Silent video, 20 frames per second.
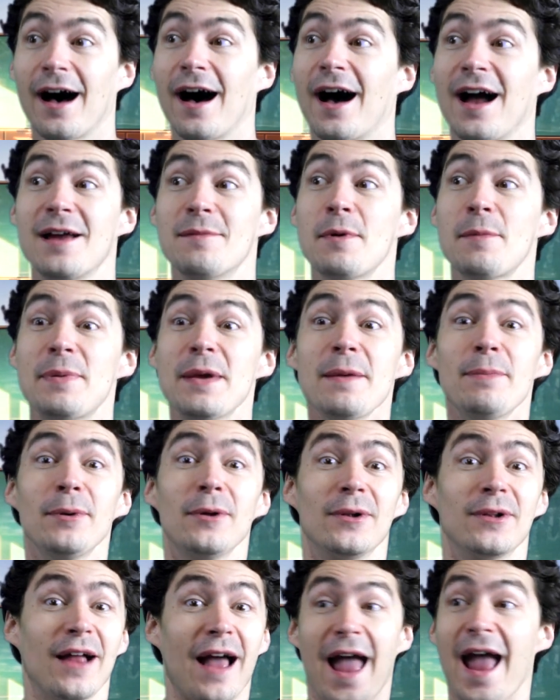I am a
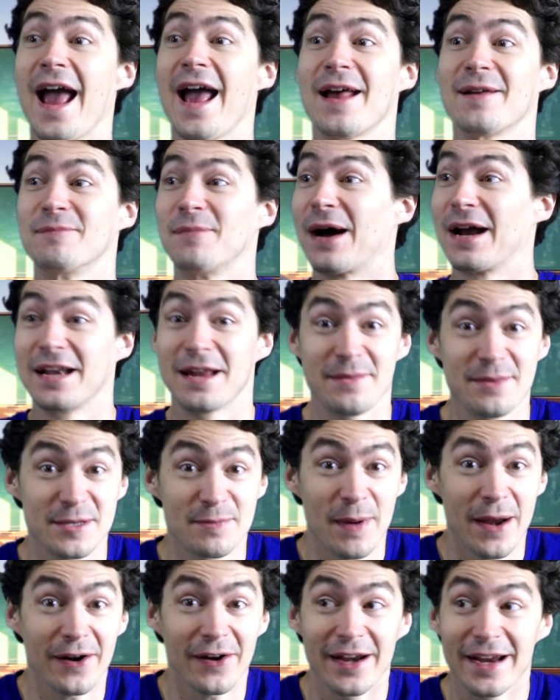people, and my name is
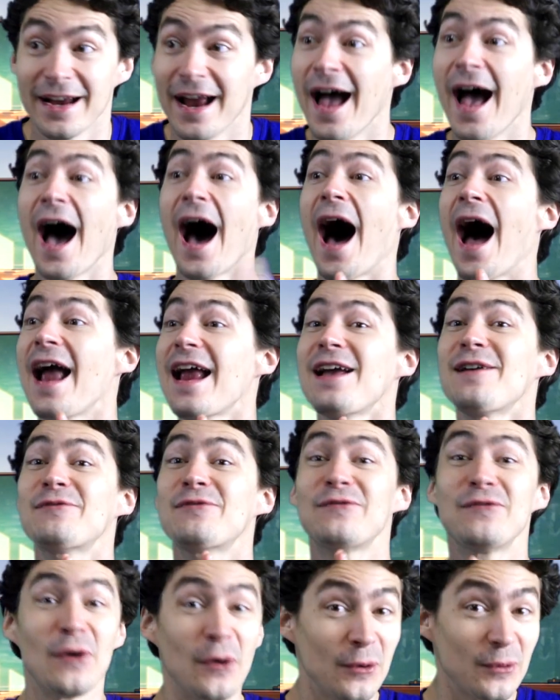Barry. I had
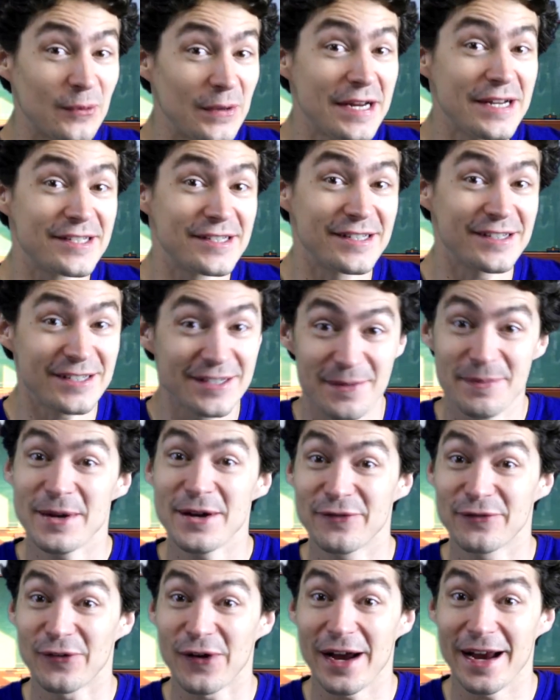full reason to
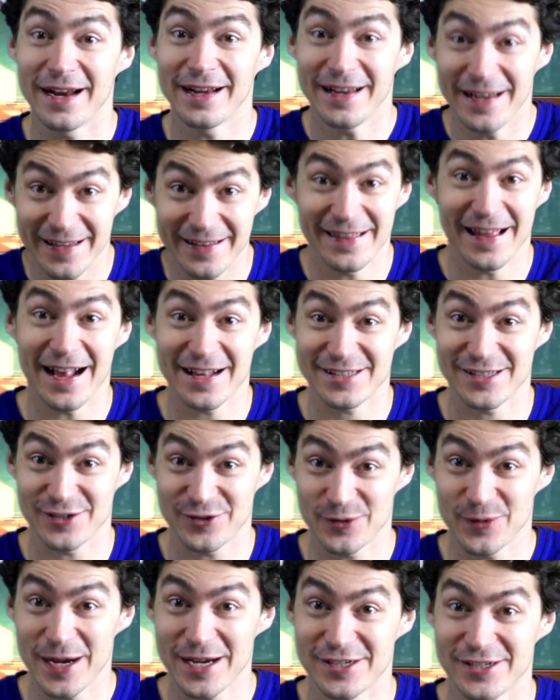be afraid in that
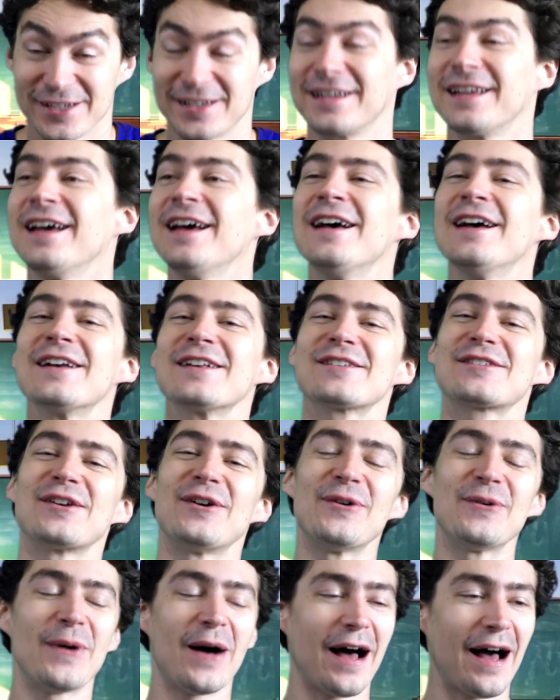situation.
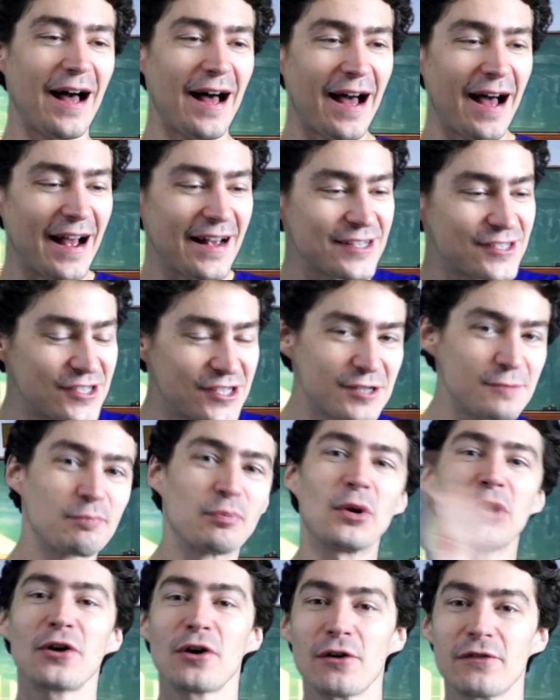So I
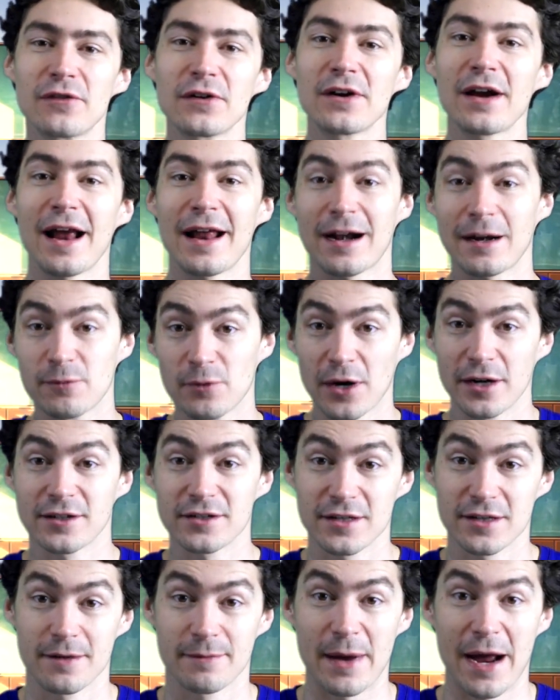sprint over and I run
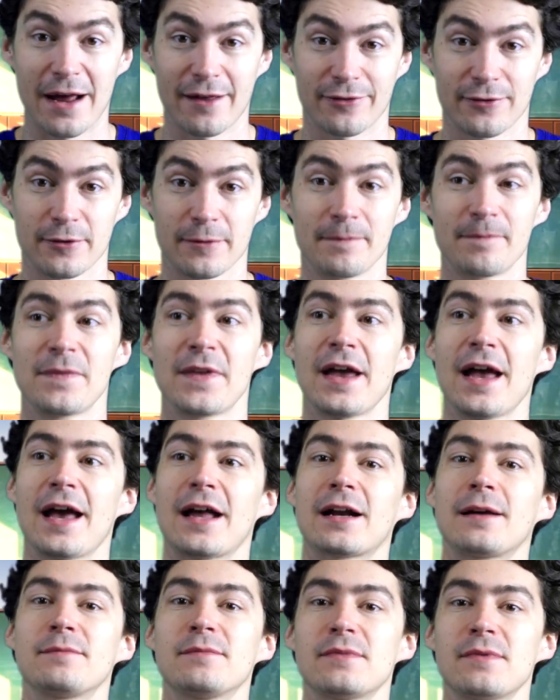into the bathroom.
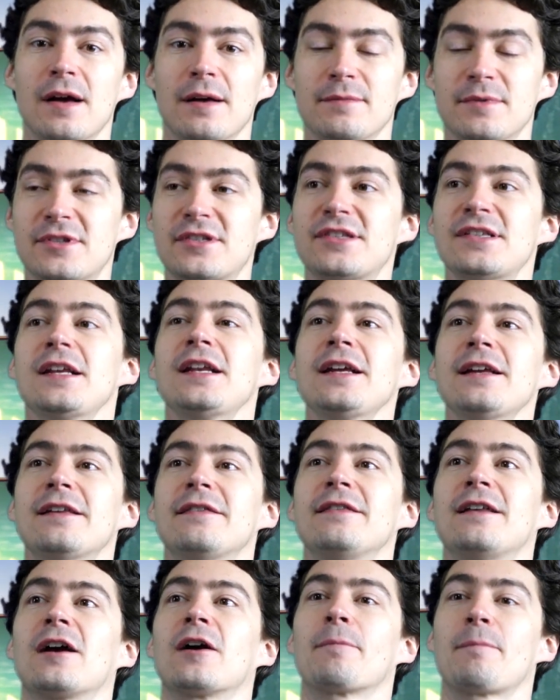And I'm I'm sitting
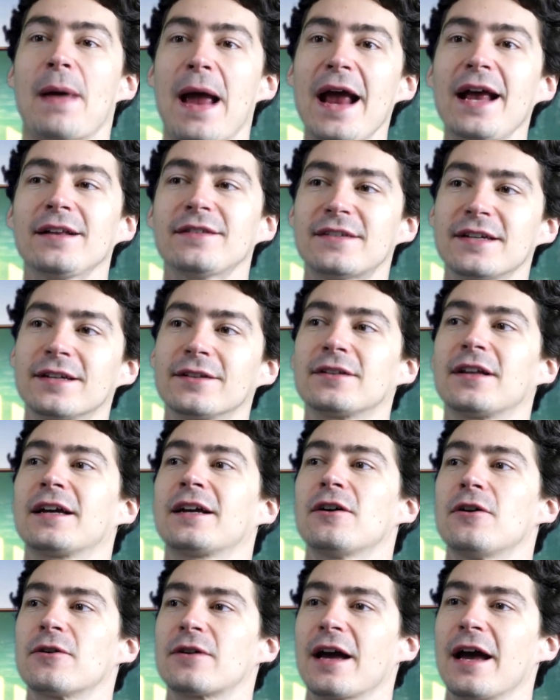in there panting,
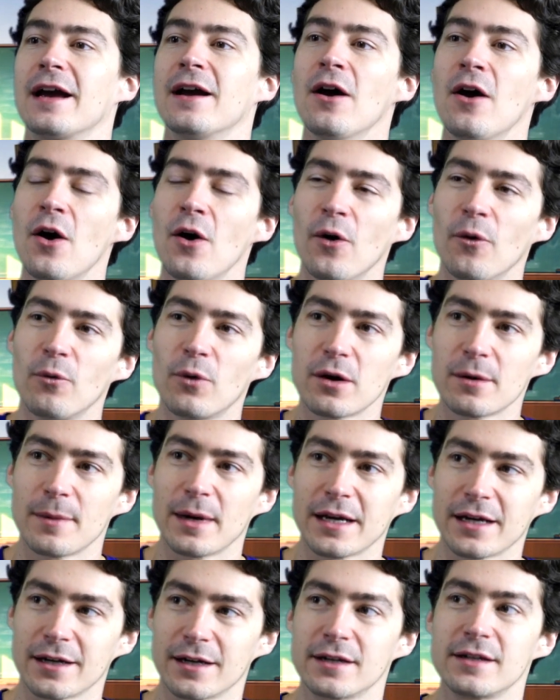like, okay, what am
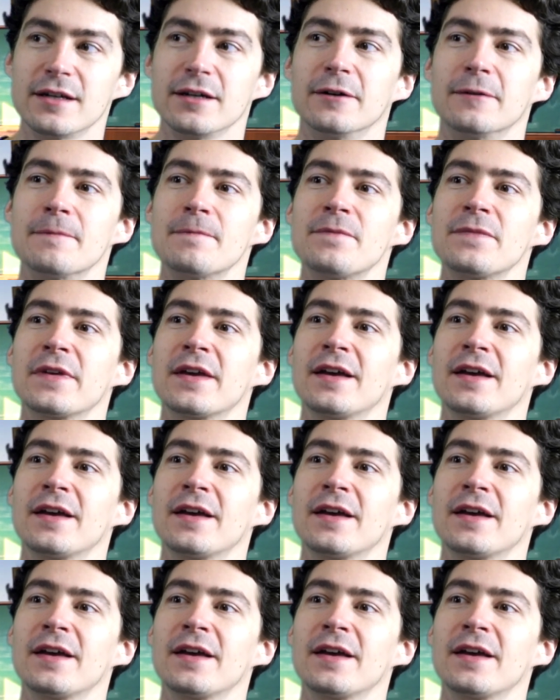I gonna do?